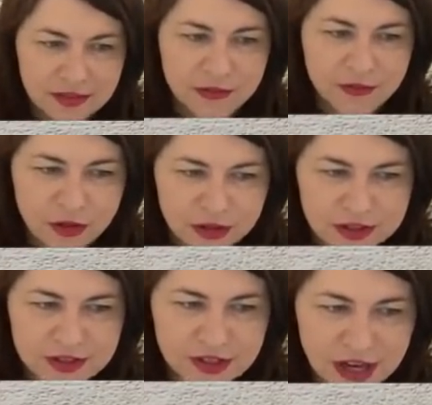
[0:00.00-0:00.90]
The
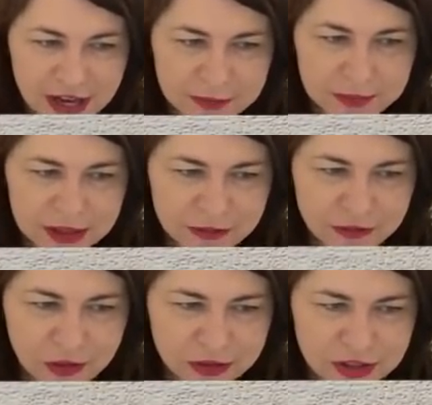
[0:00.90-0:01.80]
fonts, you had me at
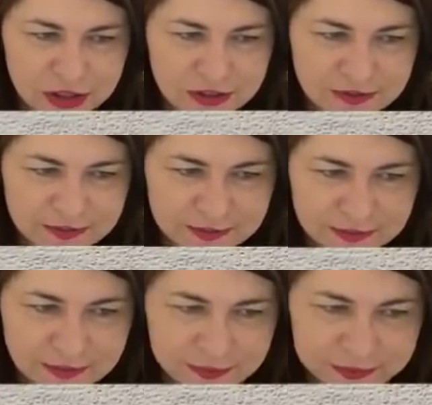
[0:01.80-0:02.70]
font.
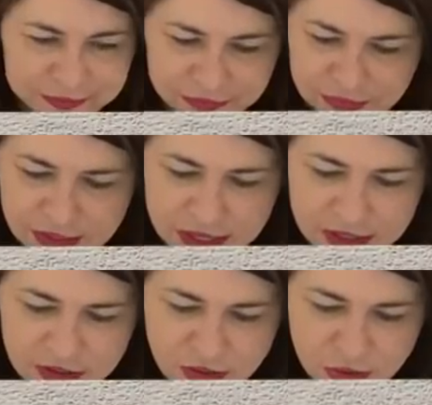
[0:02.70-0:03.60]
That
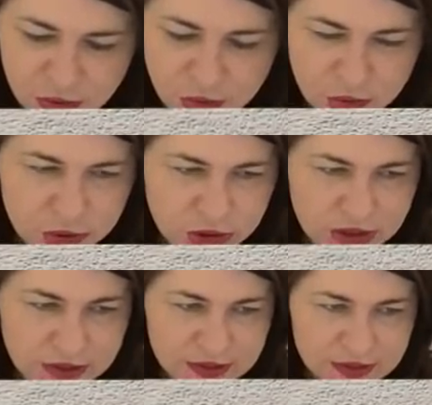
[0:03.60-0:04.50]
is
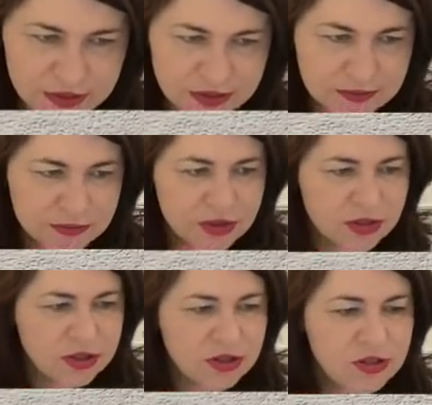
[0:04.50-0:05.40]
gorgeous. I'm just
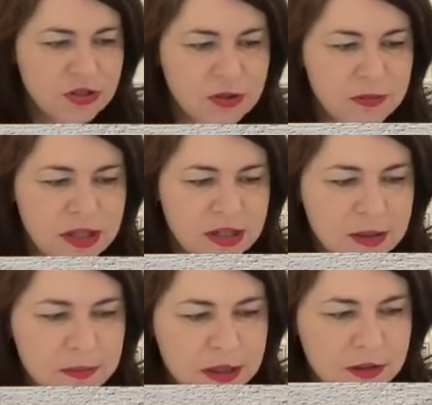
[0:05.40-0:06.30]
going to zoom in
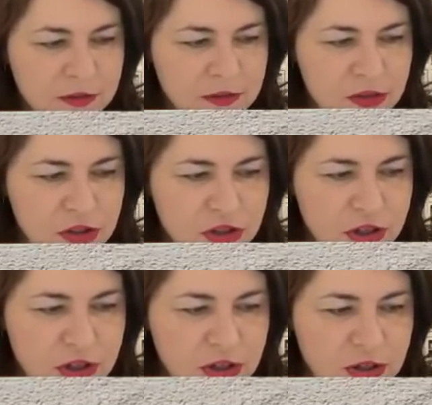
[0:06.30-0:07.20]
a bit and show
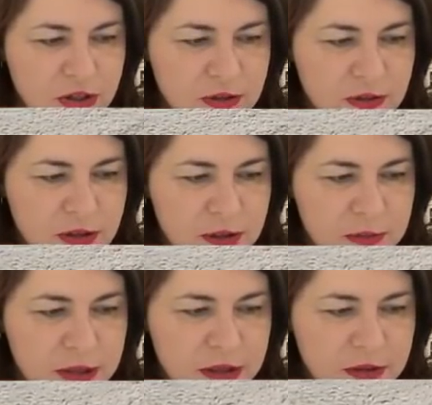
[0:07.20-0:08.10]
you a
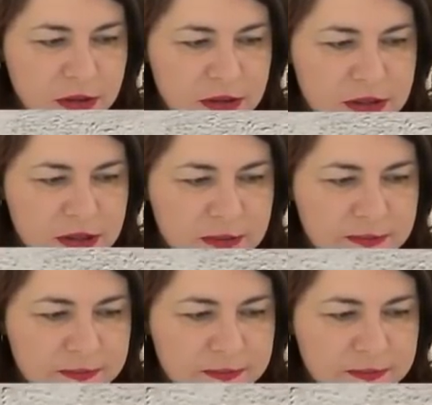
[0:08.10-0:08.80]
bit closer.